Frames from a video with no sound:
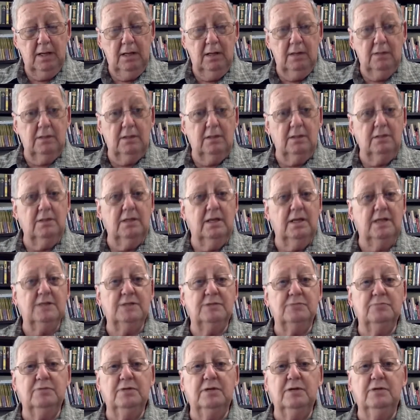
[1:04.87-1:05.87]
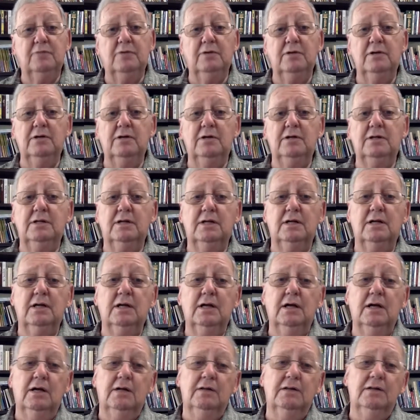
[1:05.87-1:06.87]
The next week we looked at
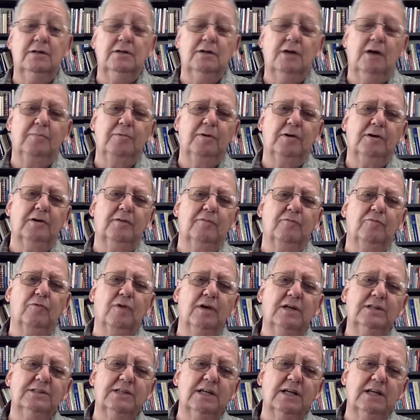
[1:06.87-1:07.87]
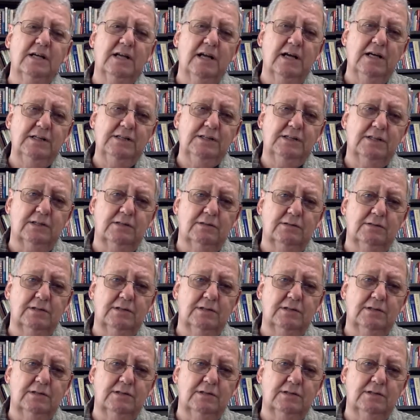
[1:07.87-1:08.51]
the topic of resignation,